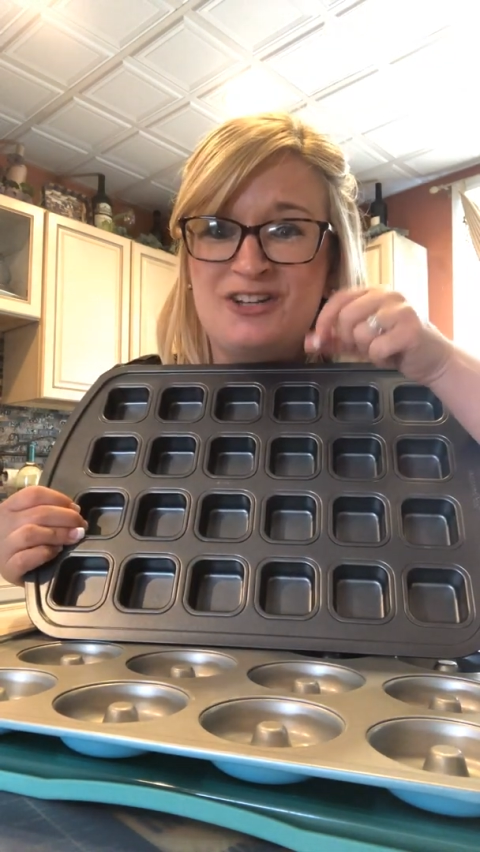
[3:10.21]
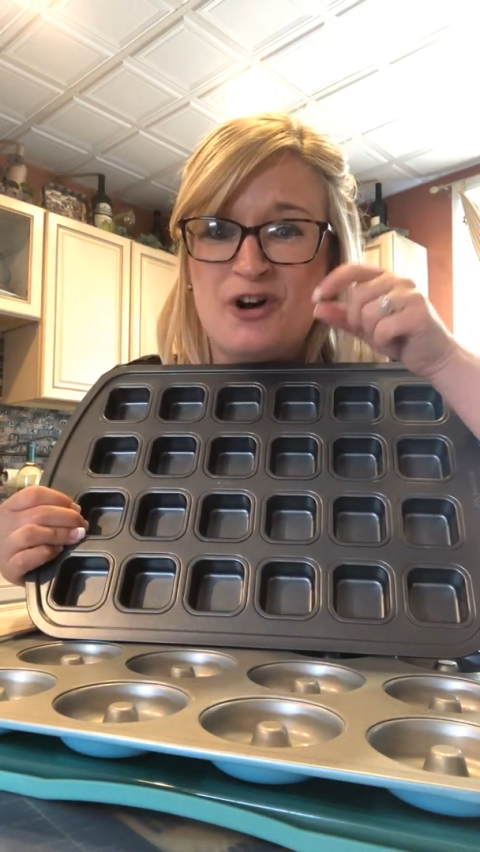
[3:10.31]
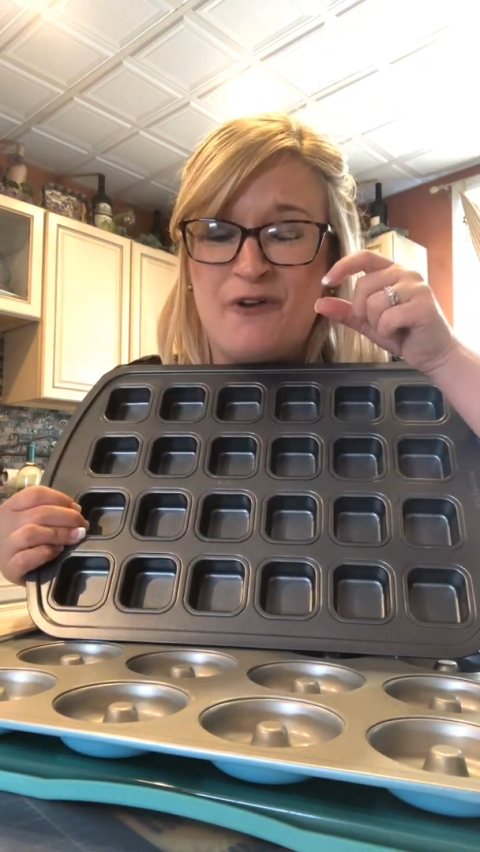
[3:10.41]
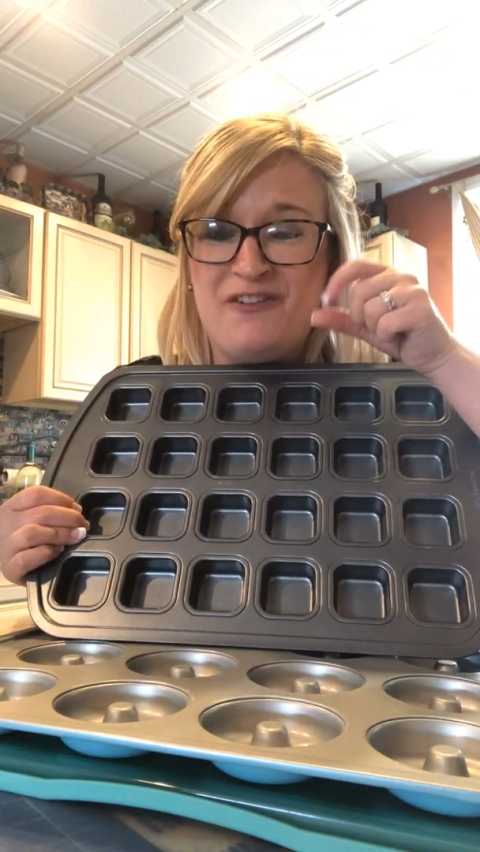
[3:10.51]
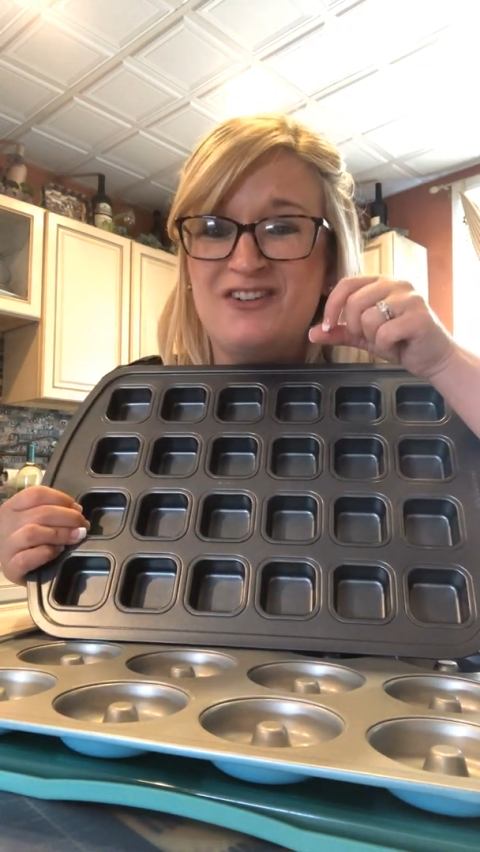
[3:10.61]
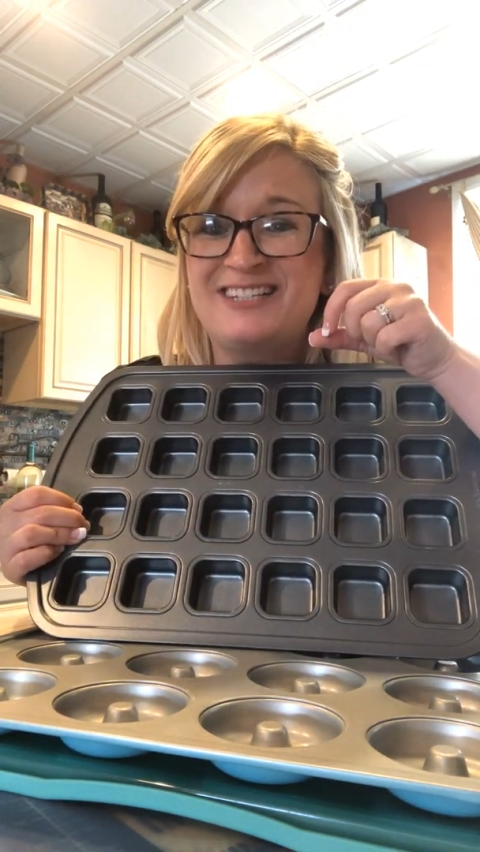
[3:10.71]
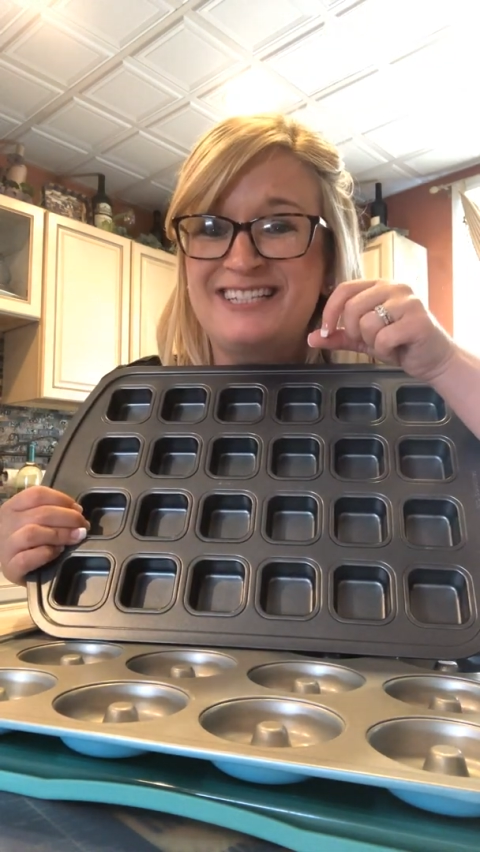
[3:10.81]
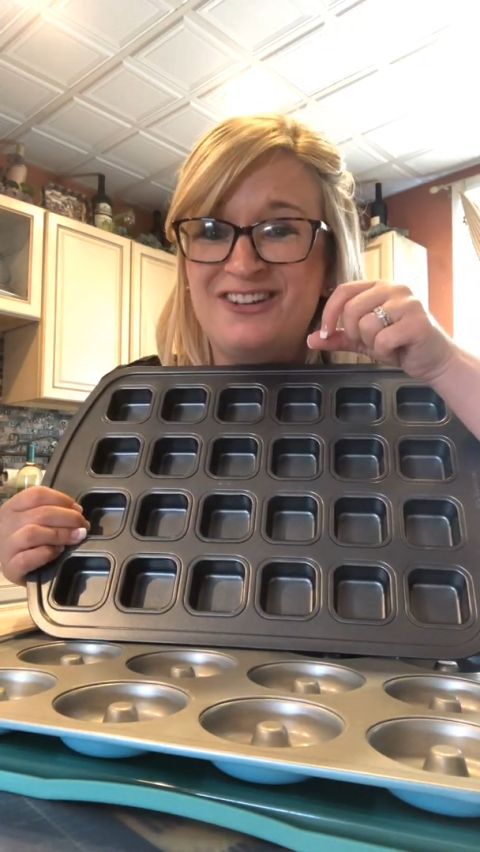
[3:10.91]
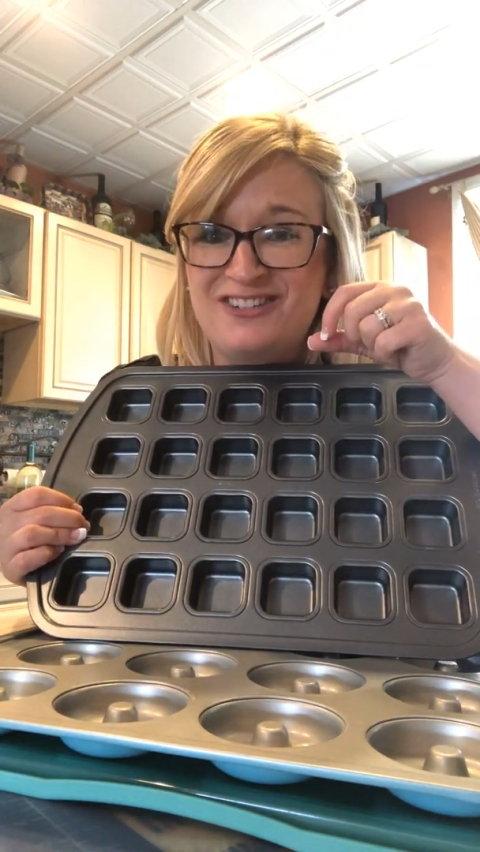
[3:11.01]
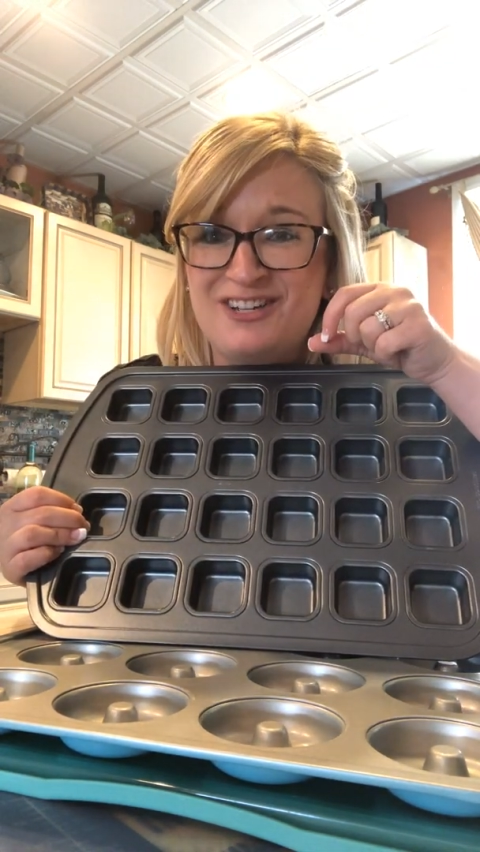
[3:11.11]
You don't feel as
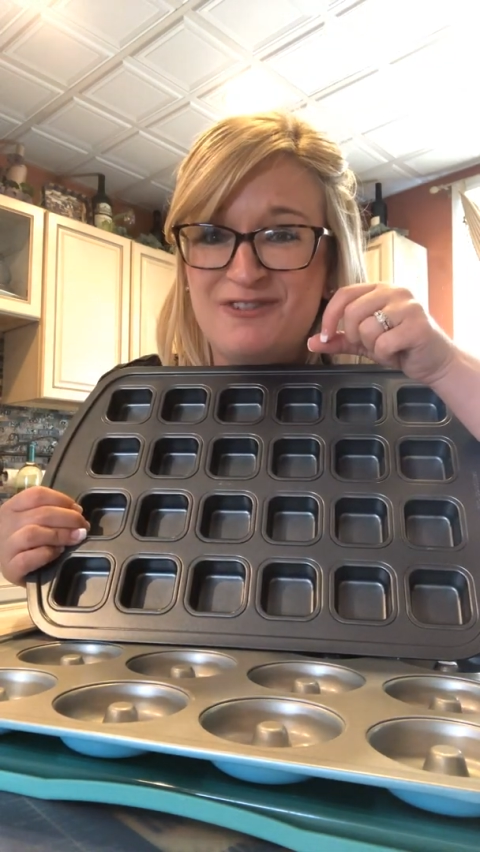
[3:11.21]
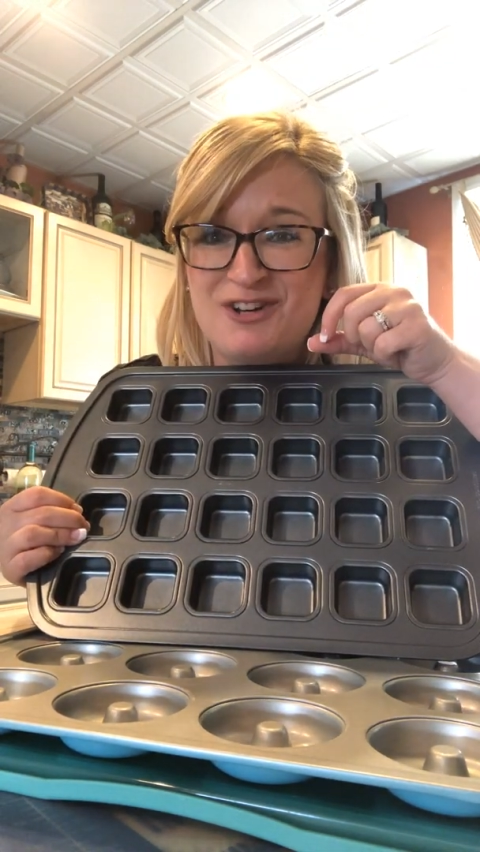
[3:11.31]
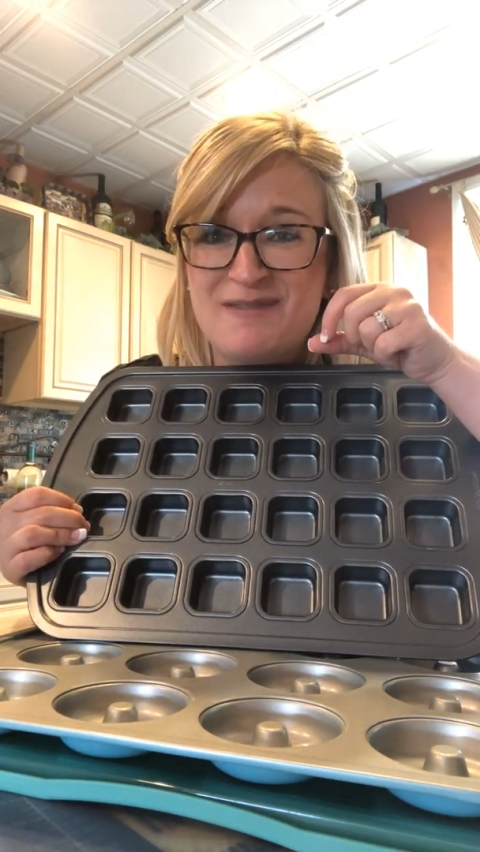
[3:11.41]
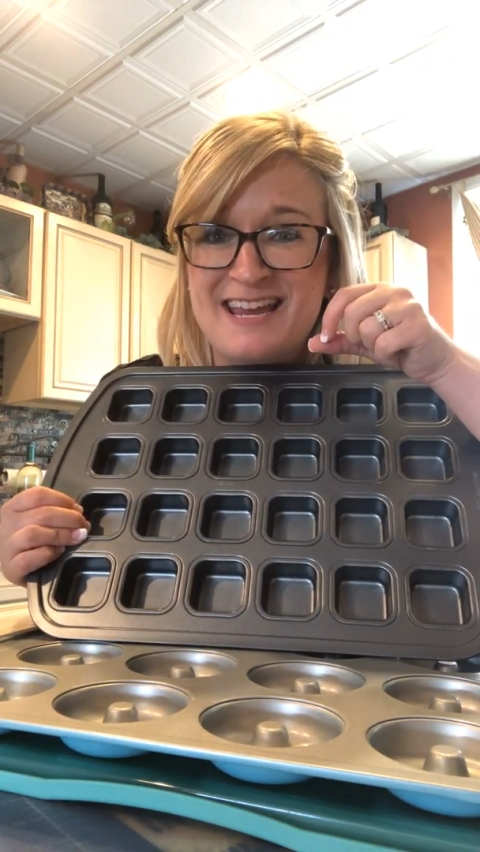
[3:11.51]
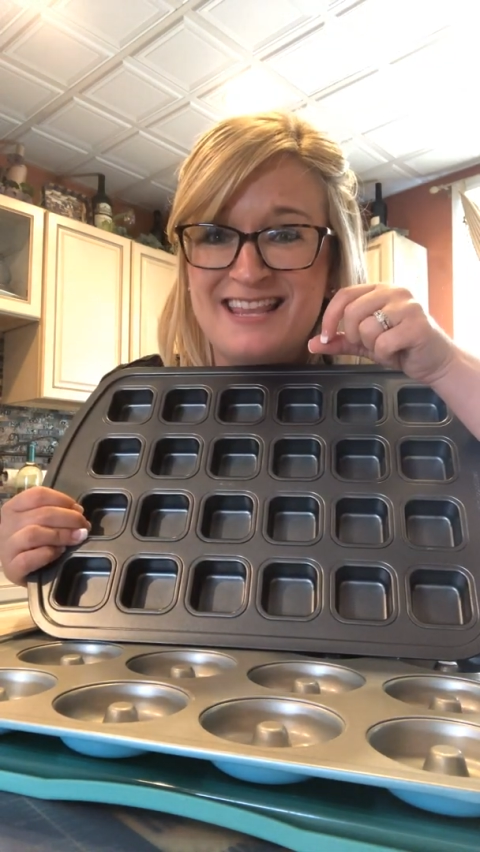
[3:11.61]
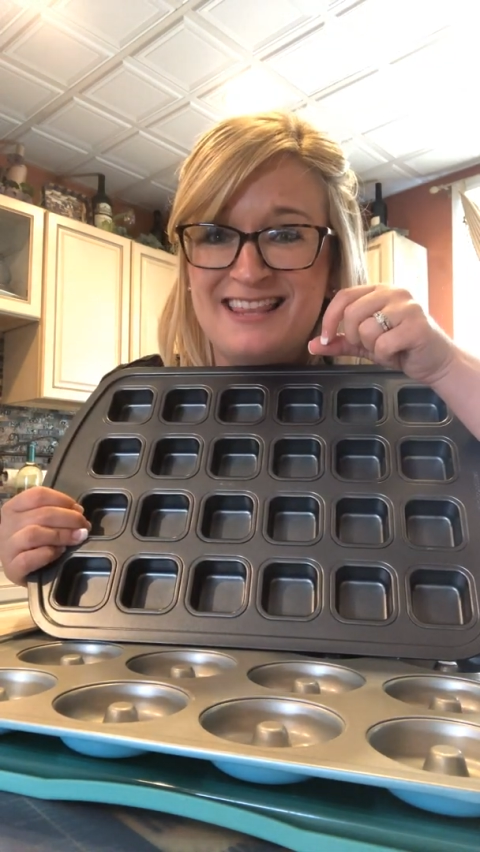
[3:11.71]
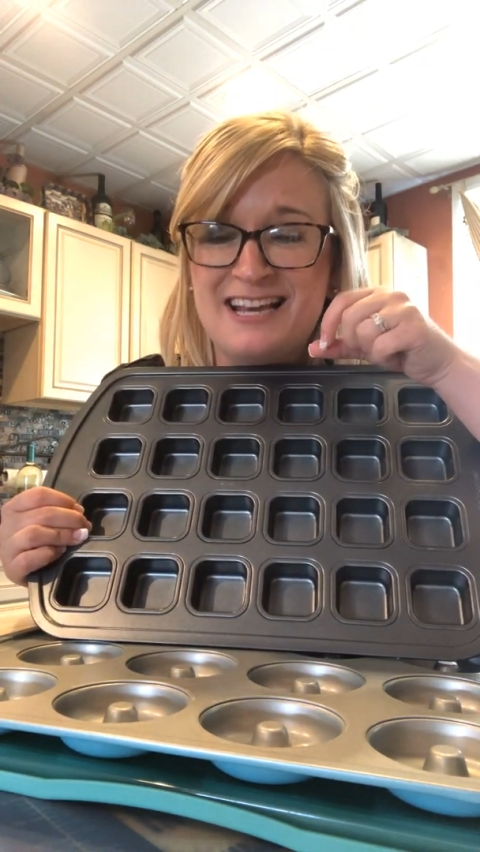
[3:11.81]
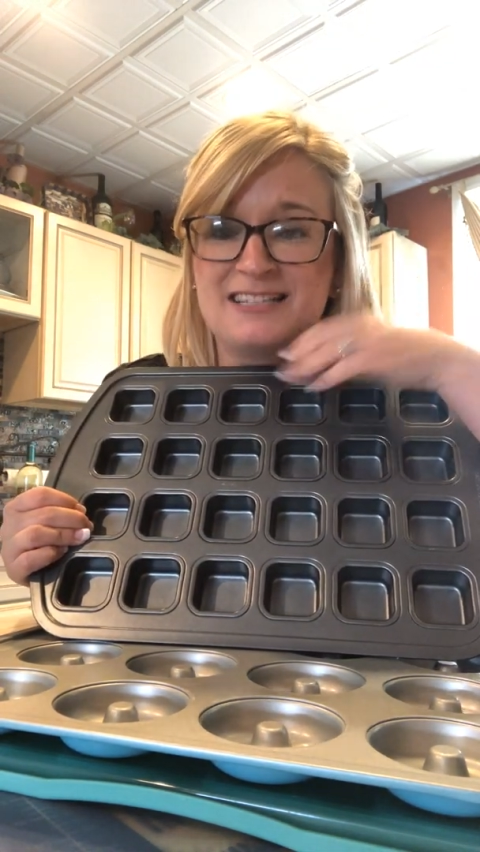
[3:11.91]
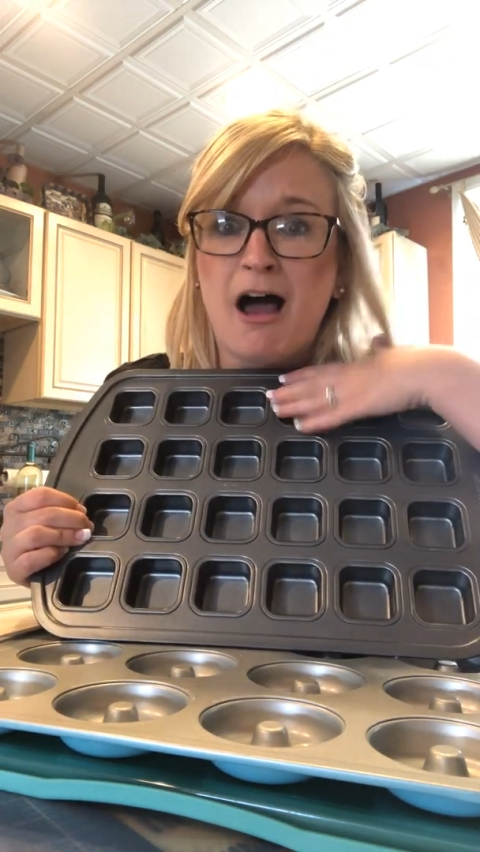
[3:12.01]
guilty when you eat these?